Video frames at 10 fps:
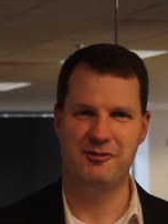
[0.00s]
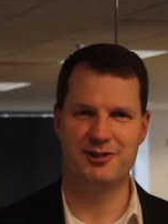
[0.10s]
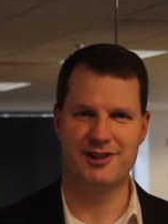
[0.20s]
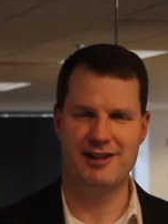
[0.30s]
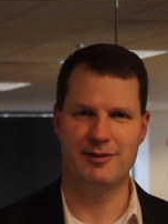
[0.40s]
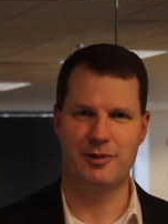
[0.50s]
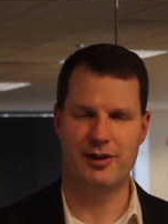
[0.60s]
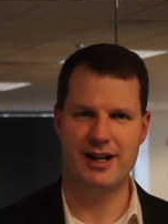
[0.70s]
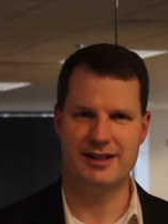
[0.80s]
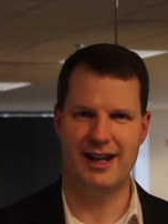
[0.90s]
will drive them
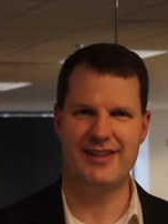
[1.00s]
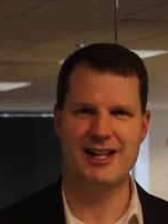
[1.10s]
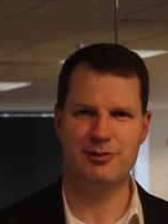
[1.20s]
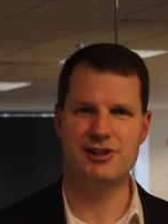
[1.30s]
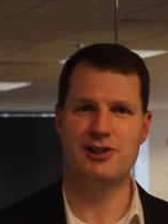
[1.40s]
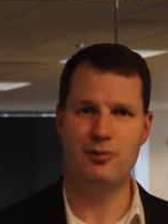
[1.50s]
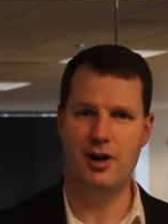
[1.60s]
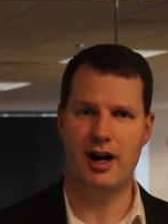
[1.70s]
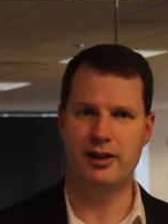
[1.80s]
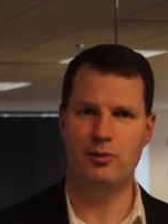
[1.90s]
crazy. And that's what you
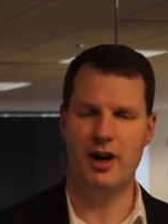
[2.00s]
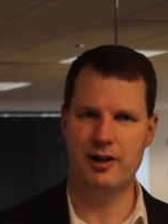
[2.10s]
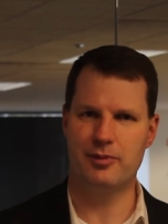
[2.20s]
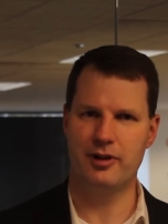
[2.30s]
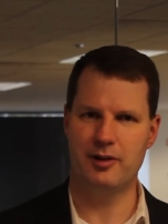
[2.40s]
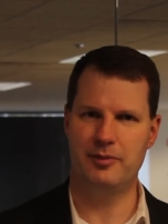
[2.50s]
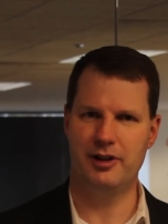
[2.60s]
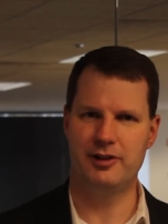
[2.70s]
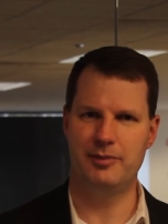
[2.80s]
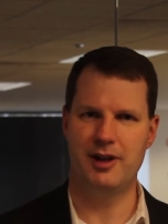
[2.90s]
want. You want a broken
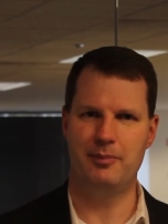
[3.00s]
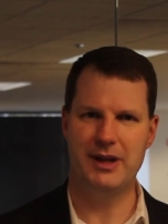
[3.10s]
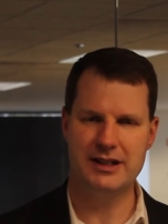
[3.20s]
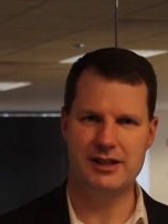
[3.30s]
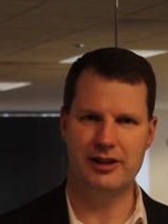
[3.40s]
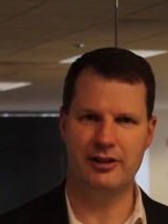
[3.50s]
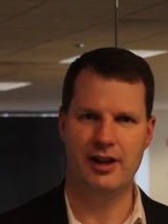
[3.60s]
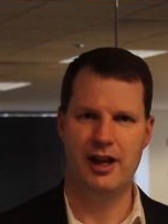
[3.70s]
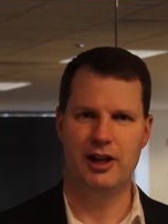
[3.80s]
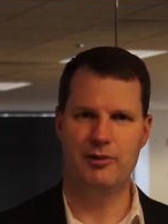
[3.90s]
build to be a big deal.
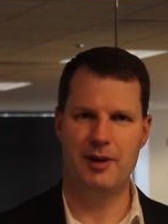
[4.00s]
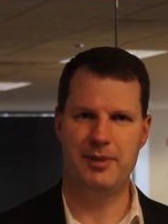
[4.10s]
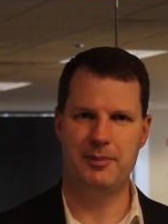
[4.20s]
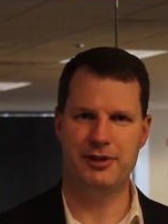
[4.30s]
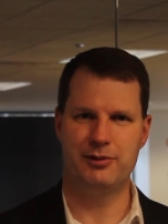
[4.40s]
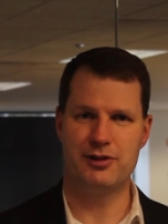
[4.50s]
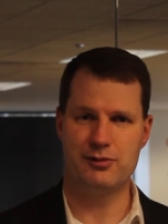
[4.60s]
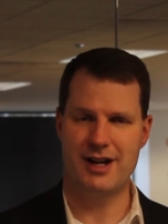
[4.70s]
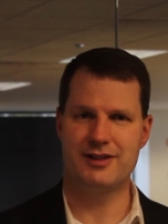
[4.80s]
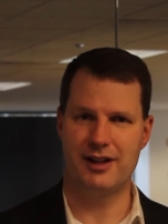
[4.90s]
You want people to
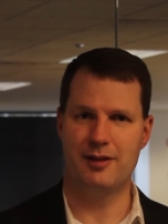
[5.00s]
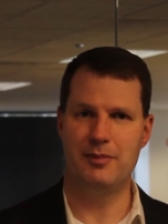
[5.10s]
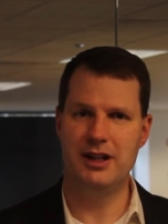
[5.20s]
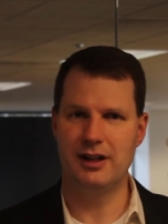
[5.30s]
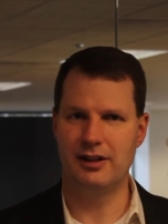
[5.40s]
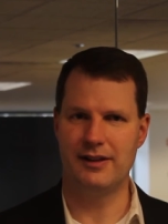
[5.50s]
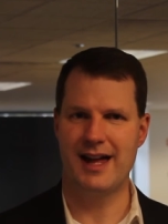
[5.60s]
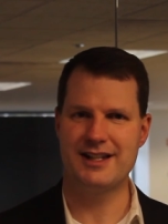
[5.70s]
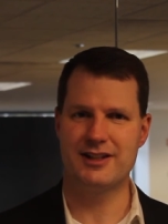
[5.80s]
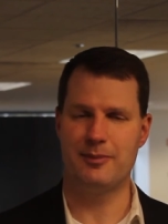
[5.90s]
address it immediately.
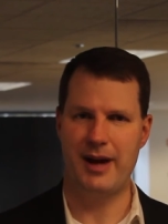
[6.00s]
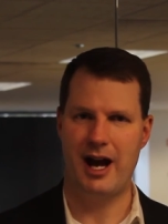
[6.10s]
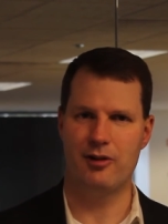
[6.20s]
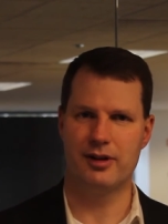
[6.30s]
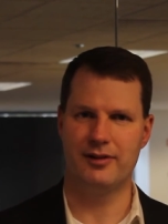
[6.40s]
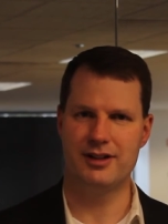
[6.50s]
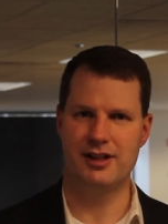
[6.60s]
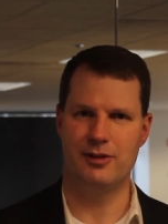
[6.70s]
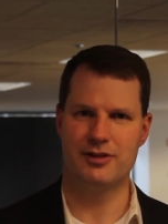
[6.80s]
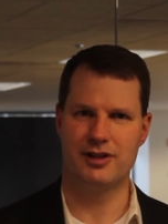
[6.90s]
That's the power of
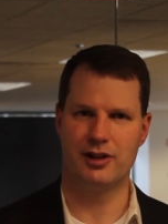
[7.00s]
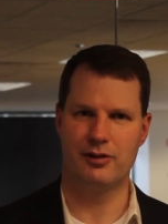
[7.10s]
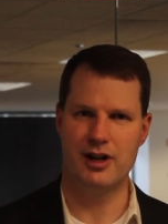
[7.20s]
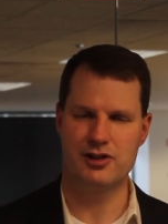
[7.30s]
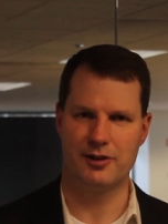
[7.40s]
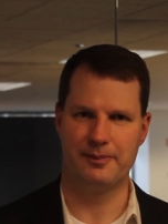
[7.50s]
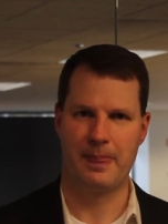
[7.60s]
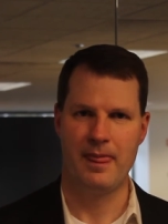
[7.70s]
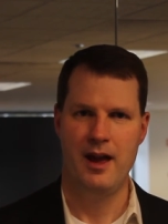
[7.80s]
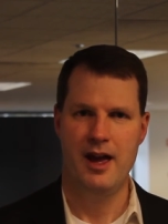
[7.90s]
continuous integration.
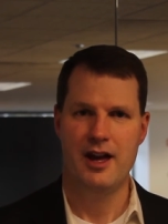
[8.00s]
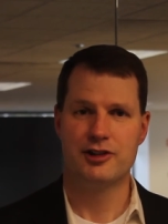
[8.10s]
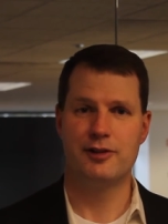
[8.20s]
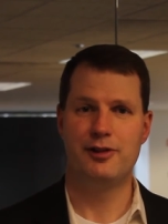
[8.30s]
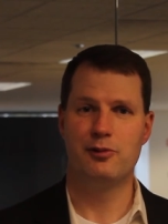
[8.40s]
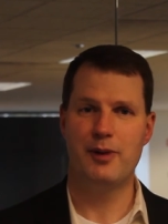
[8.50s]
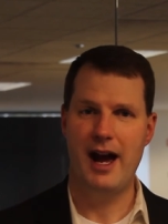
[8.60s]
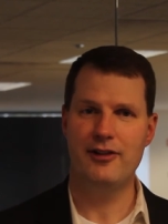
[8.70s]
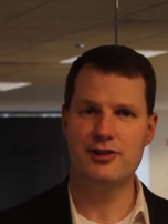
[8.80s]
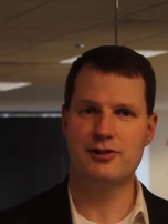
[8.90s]
So if you'd
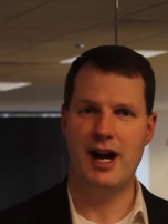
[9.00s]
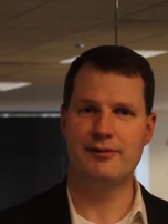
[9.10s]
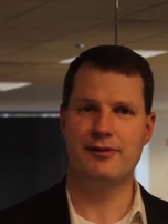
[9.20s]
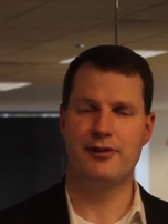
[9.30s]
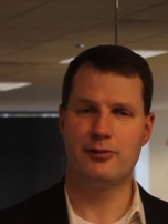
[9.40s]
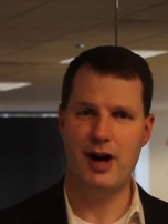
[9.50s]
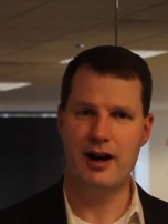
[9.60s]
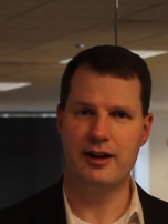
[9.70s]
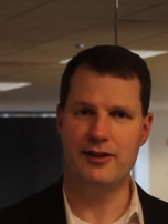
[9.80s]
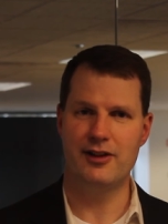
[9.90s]
rather drive a
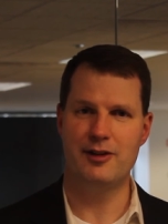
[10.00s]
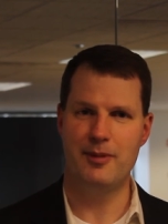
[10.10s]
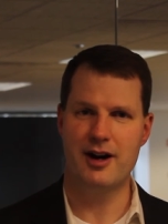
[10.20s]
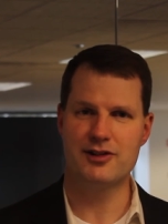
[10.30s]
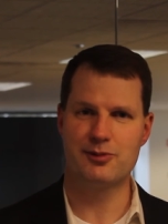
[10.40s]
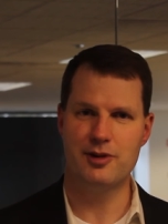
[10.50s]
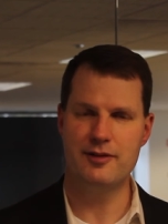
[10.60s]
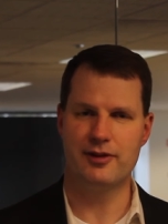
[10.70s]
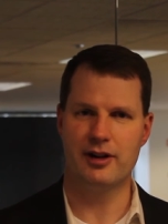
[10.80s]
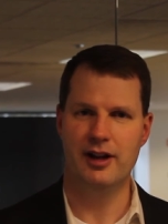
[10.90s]
Ferrari than the Mars
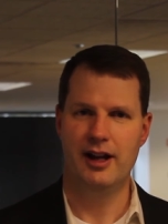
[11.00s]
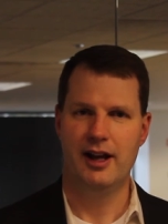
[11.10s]
rover,